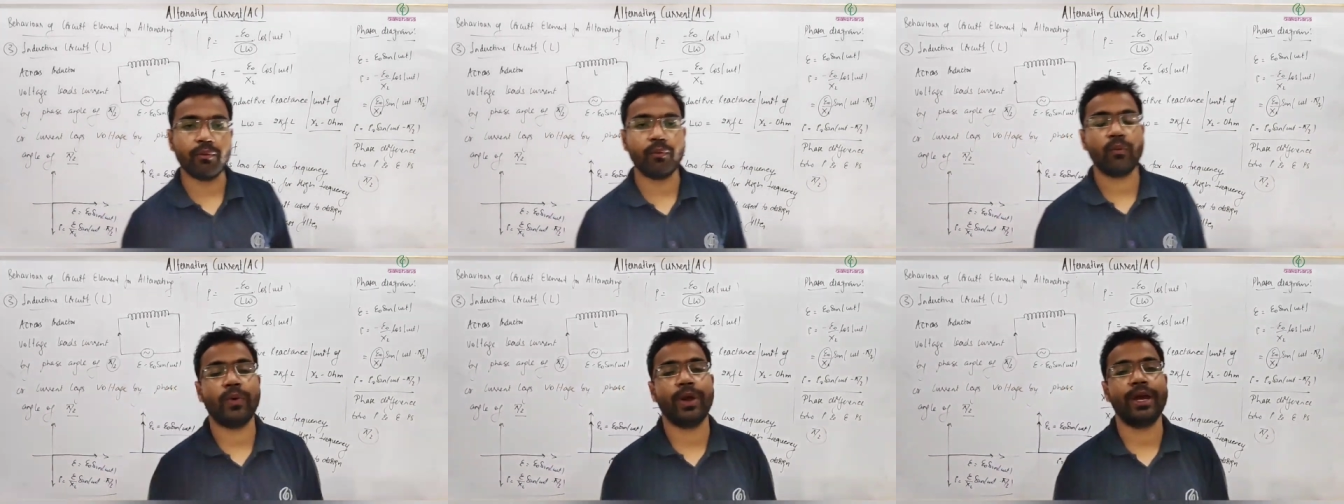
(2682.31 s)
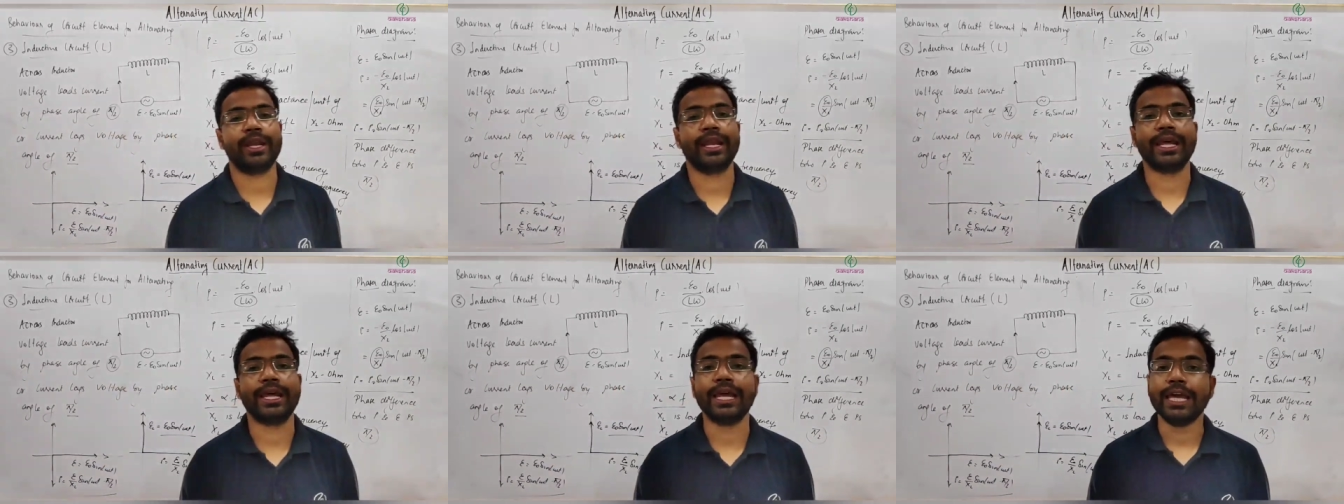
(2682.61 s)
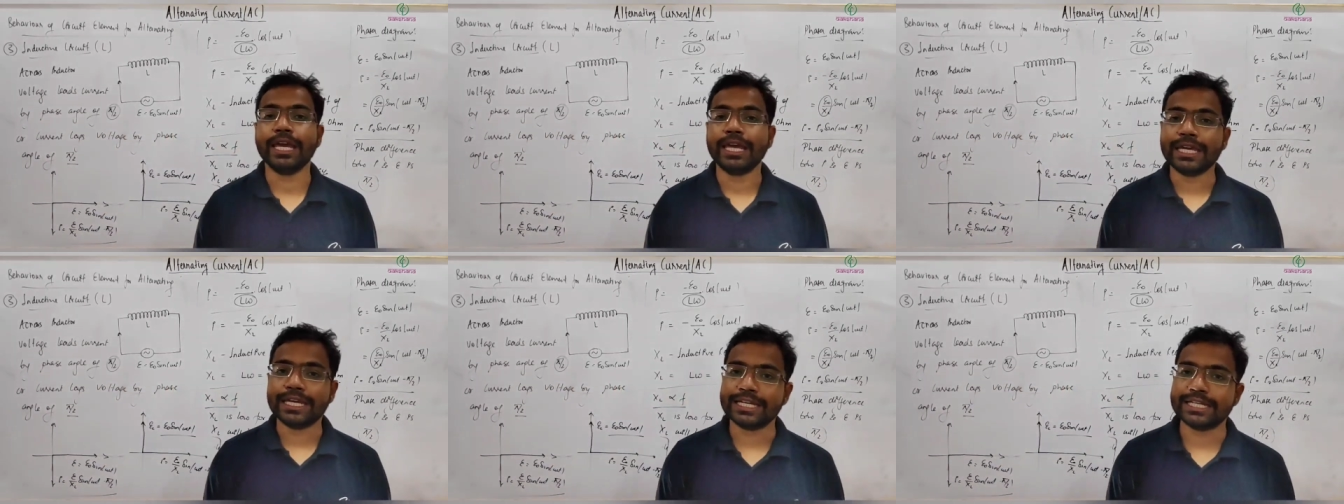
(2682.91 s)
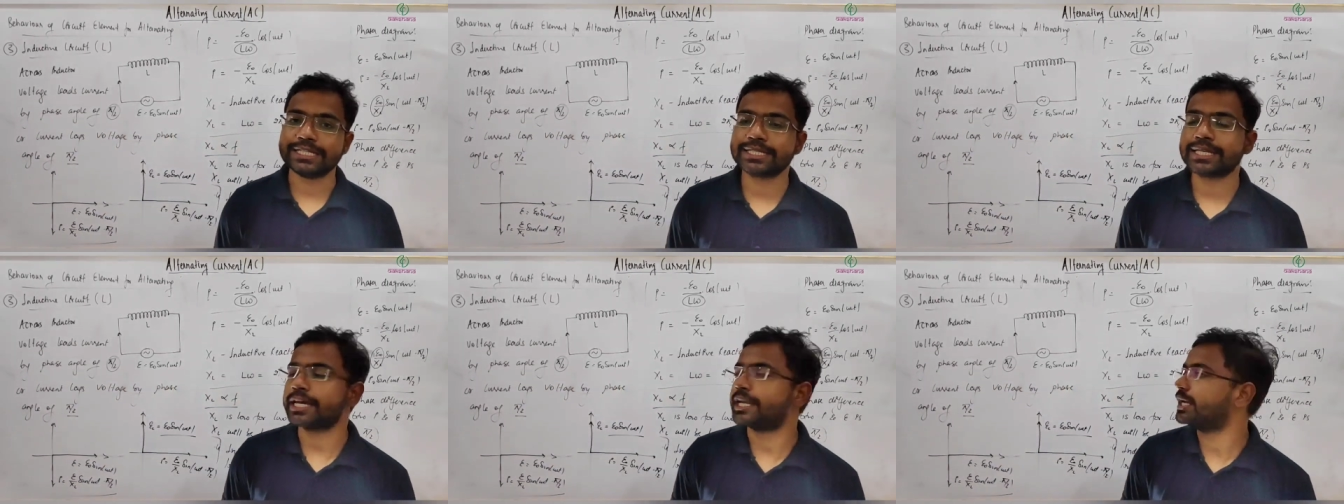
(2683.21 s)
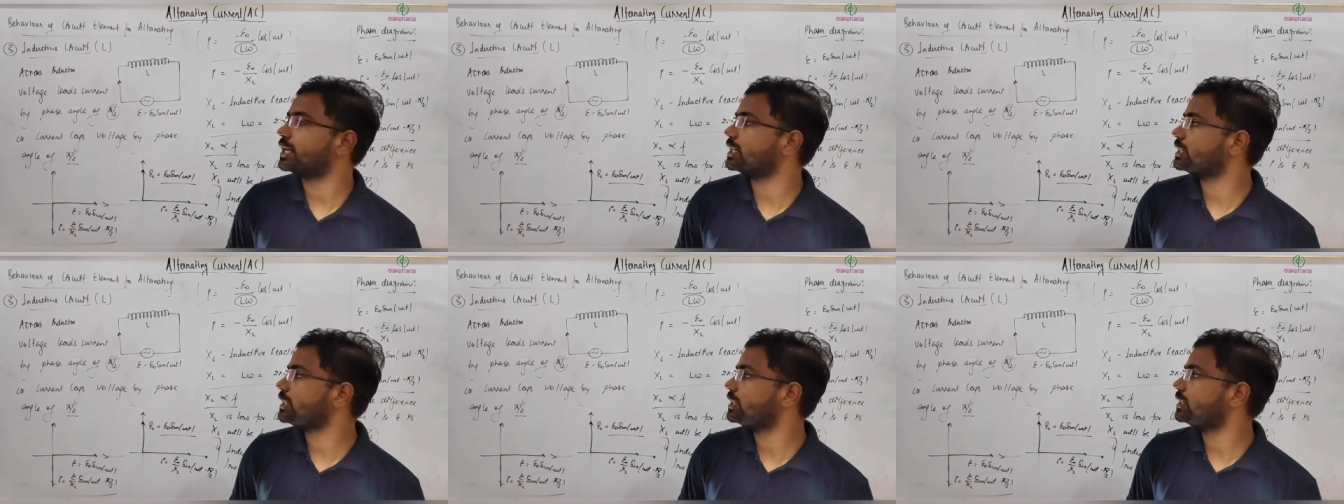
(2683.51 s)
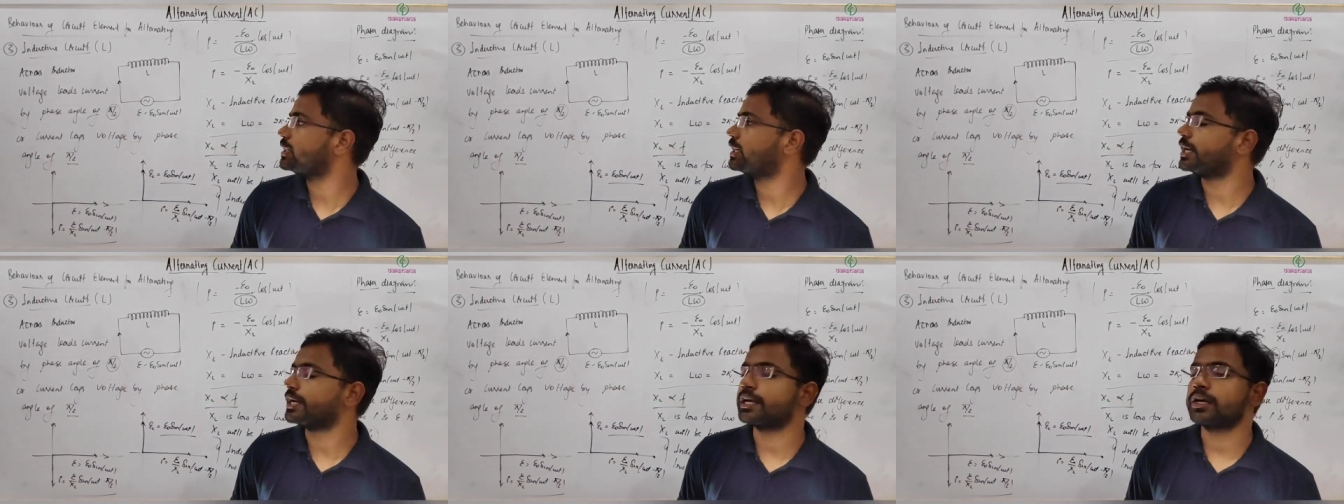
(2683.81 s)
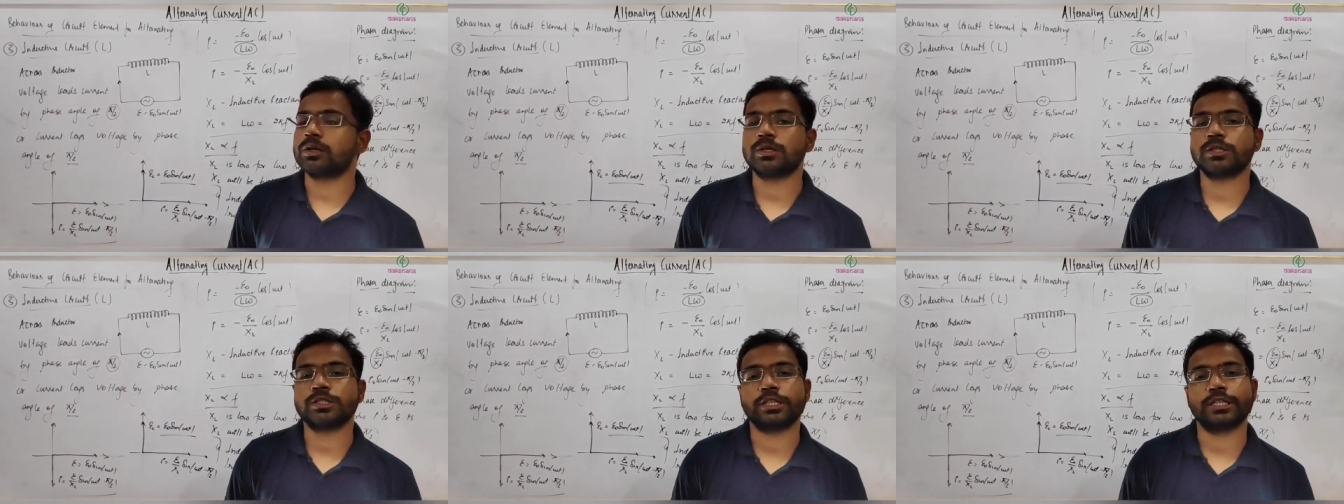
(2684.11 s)
when it is connected
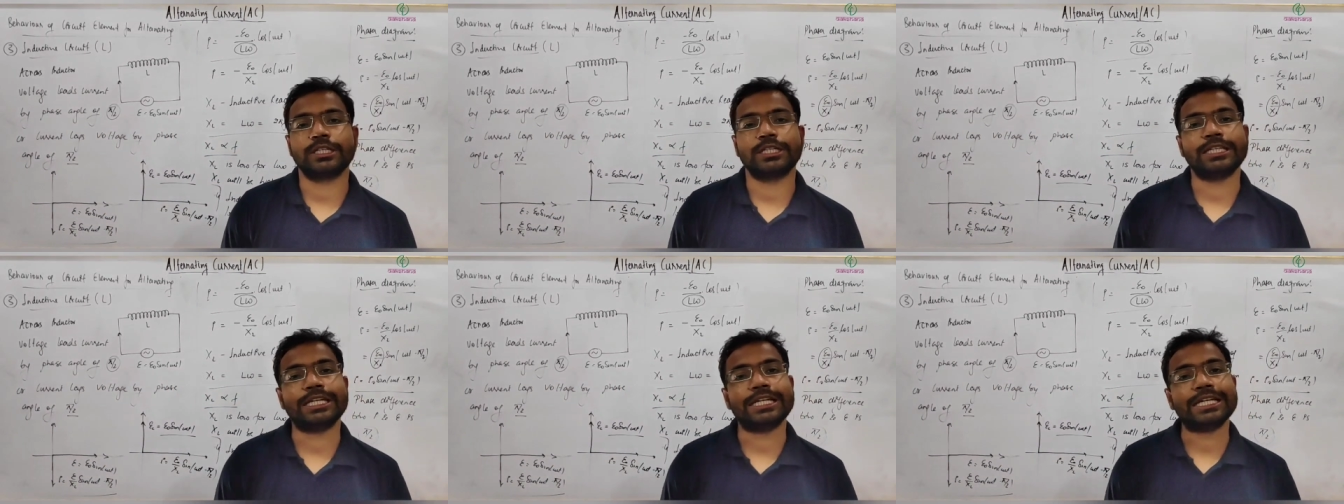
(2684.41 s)
across an